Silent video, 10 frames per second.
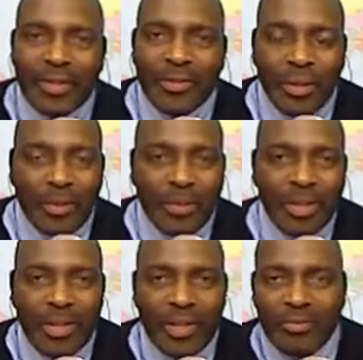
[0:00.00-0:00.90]
who had
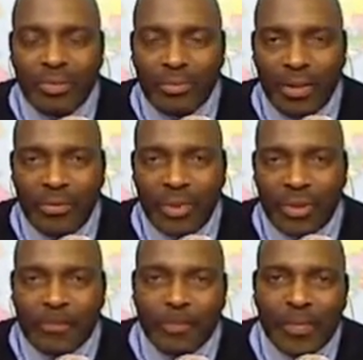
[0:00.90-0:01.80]
been interviewed
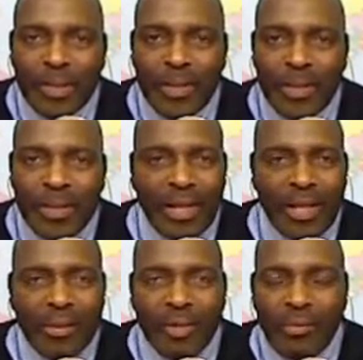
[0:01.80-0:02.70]
previously, he
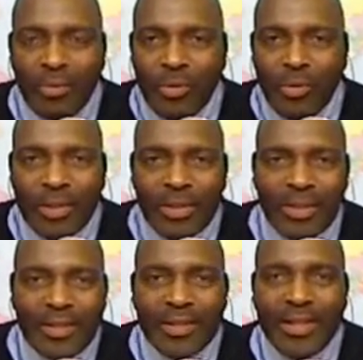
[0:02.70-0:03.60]
came on board and
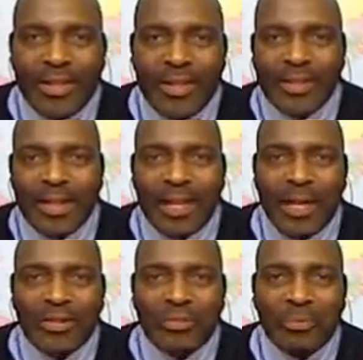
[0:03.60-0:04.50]
he said he's in the
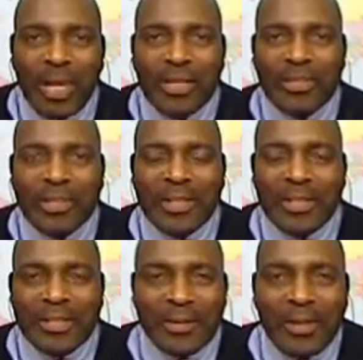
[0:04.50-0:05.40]
house from
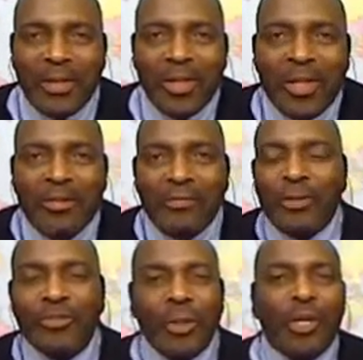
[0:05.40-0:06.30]
Nigeria. So all
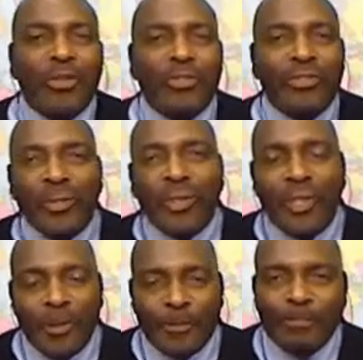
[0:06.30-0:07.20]
folks from all over the
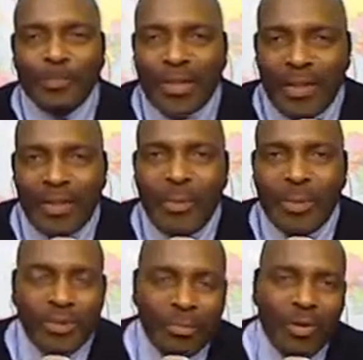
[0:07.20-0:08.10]
world come
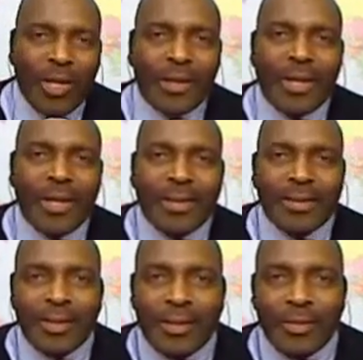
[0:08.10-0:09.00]
into the broadcast
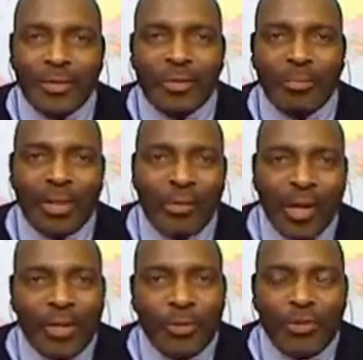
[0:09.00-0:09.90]
and you will be
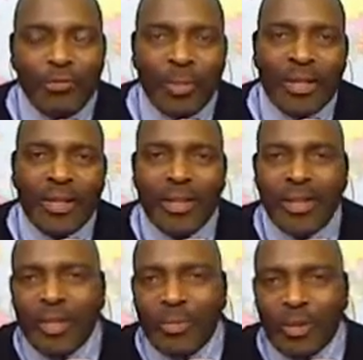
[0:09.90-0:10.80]
right here with me
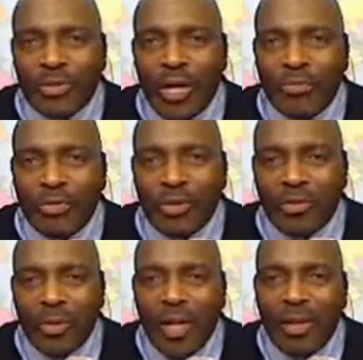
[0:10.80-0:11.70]
and we'll talk for a
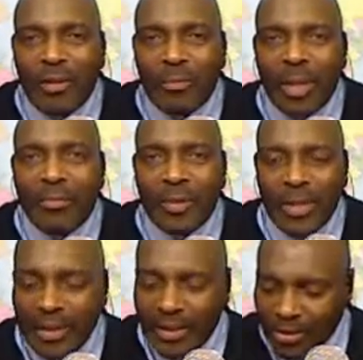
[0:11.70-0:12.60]
little while about
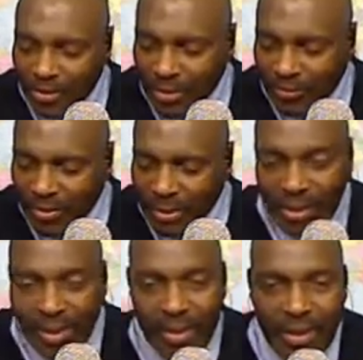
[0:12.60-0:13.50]
the issues of the
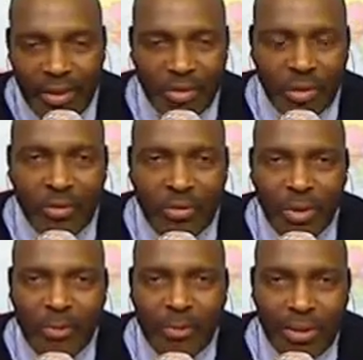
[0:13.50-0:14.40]
day. So
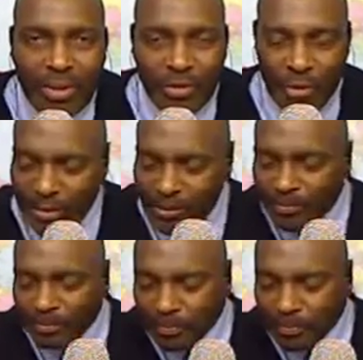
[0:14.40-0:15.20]
please join us.